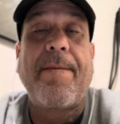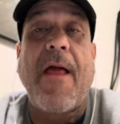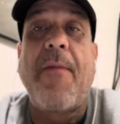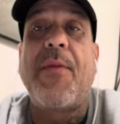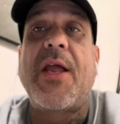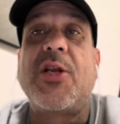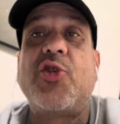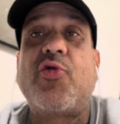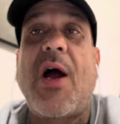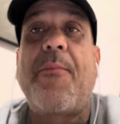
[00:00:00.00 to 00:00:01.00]
I'm not a
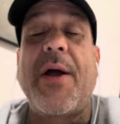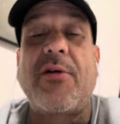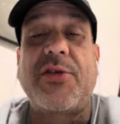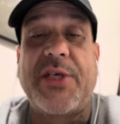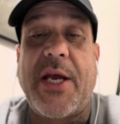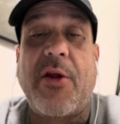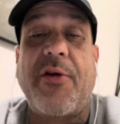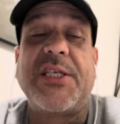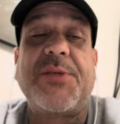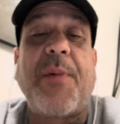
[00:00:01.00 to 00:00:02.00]
dropout channel
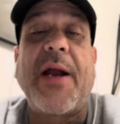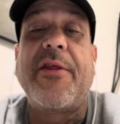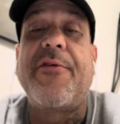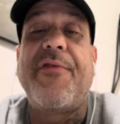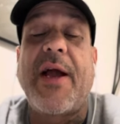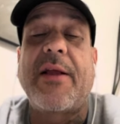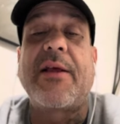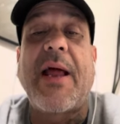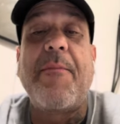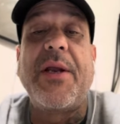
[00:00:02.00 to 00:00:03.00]
in spite of the fact
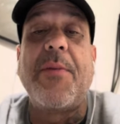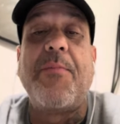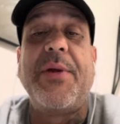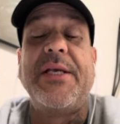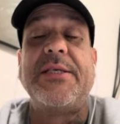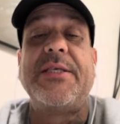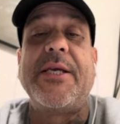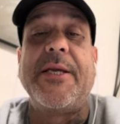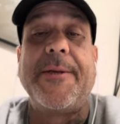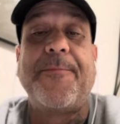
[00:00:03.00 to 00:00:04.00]
that I've been to PC.